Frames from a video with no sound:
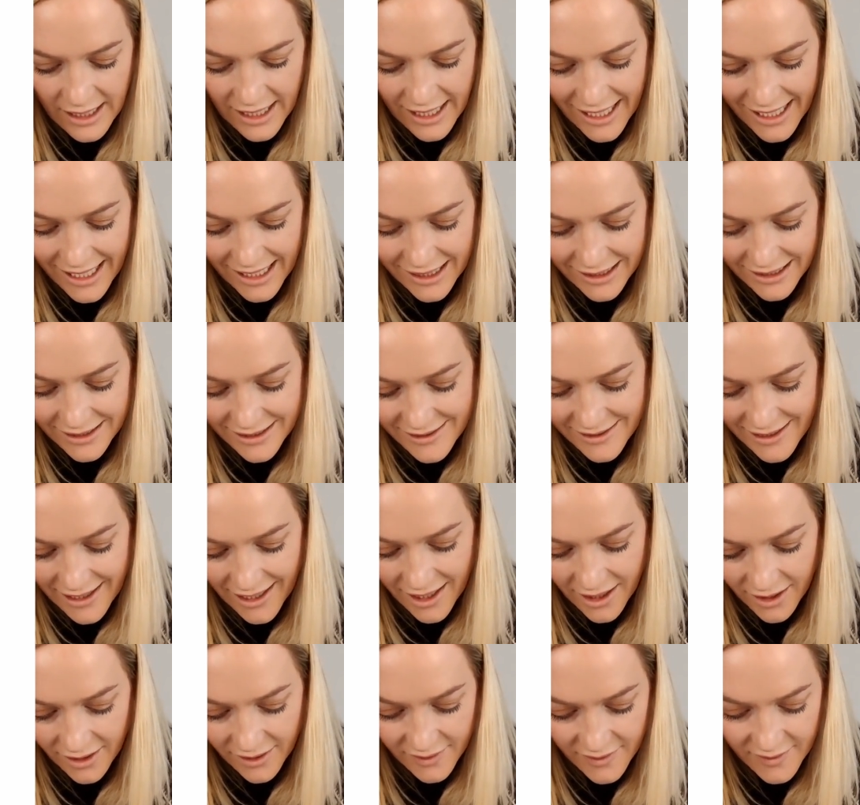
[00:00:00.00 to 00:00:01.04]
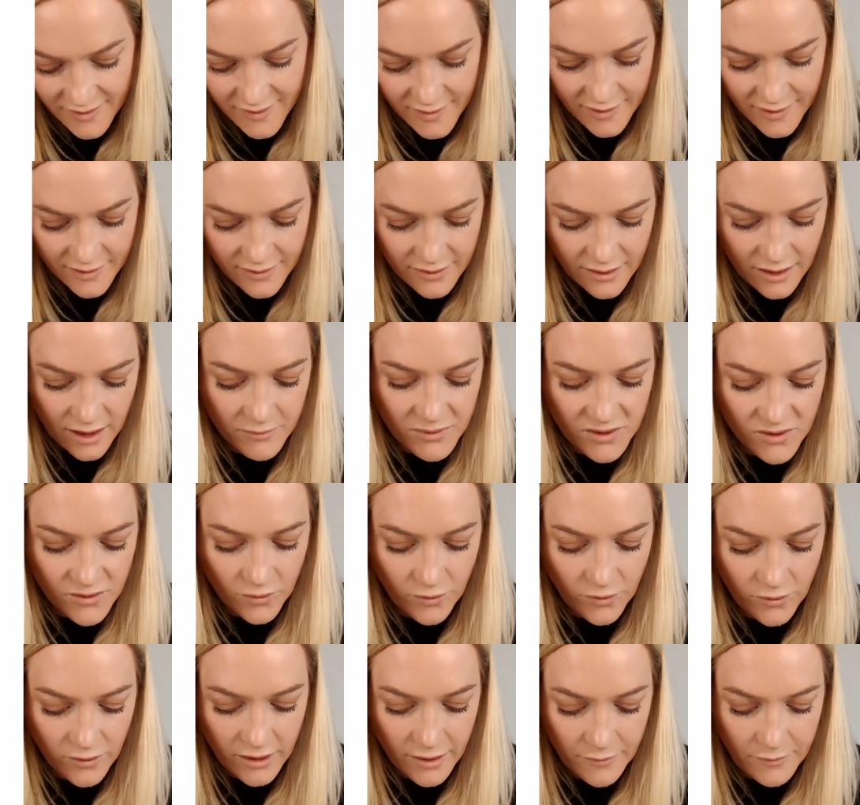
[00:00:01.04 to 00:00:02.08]
and the cells
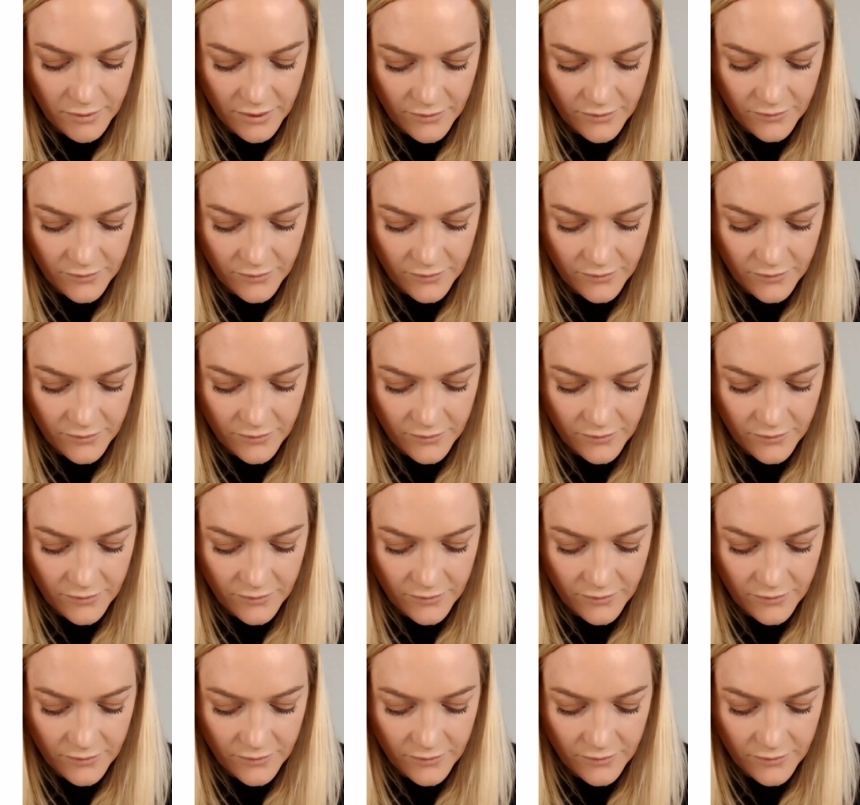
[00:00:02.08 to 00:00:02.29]
absorb